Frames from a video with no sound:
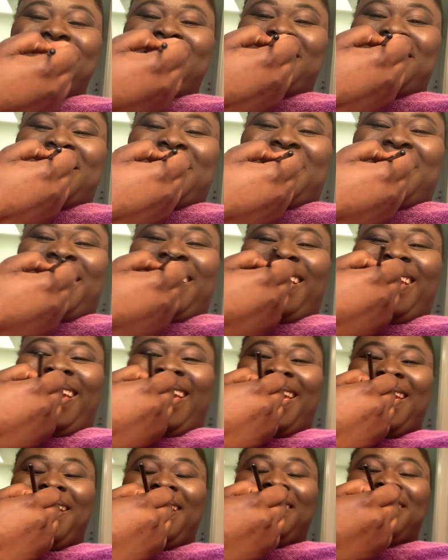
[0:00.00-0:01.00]

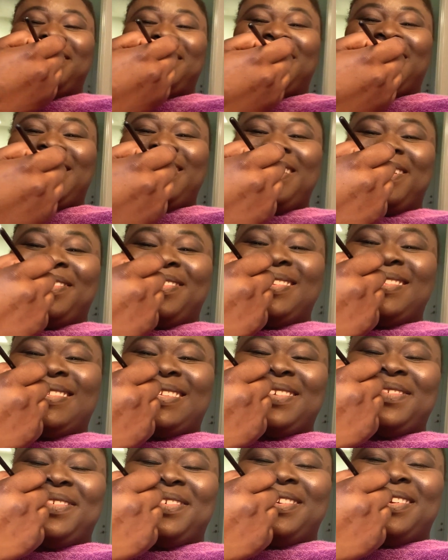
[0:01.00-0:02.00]
Dan de
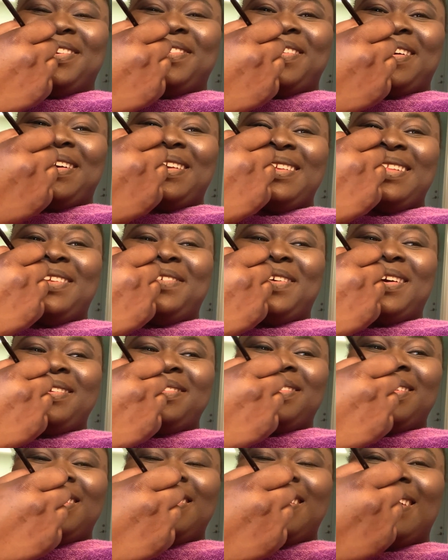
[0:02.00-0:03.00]
witi ou, li va
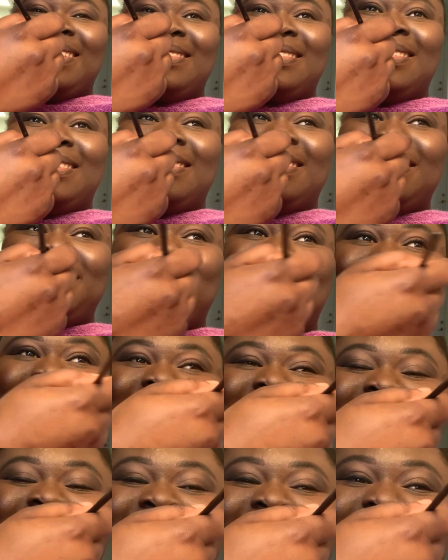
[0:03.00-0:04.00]
se la jen ti va
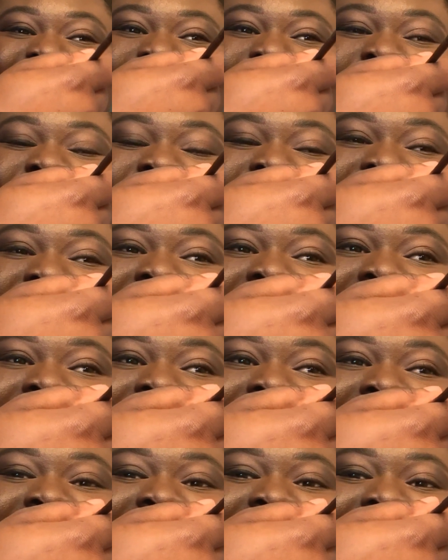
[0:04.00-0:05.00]
ay cheap.
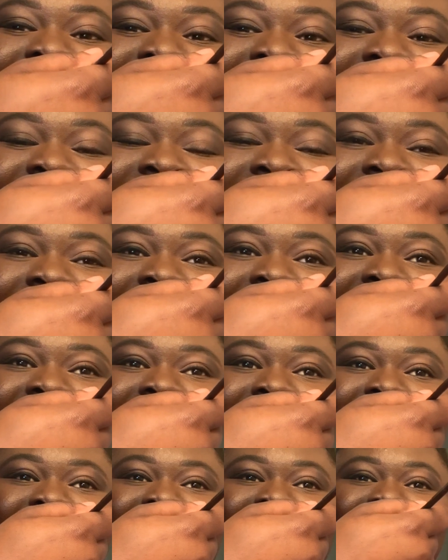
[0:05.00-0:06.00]
Se va ka
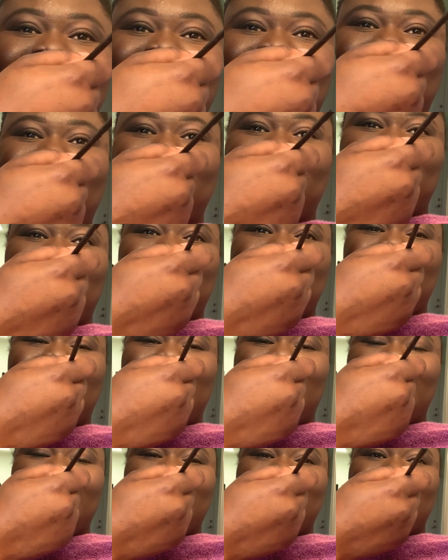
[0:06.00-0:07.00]
expensive, bon bagay
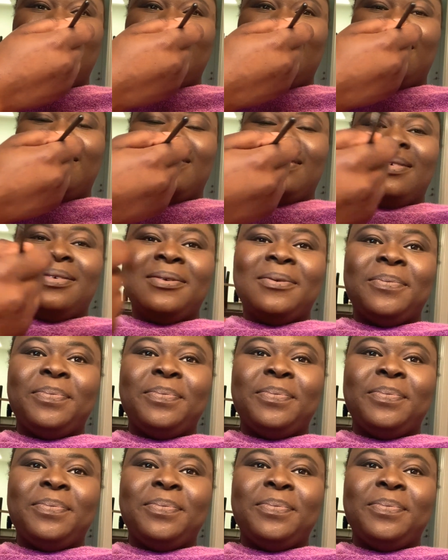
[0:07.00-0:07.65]
la achete so.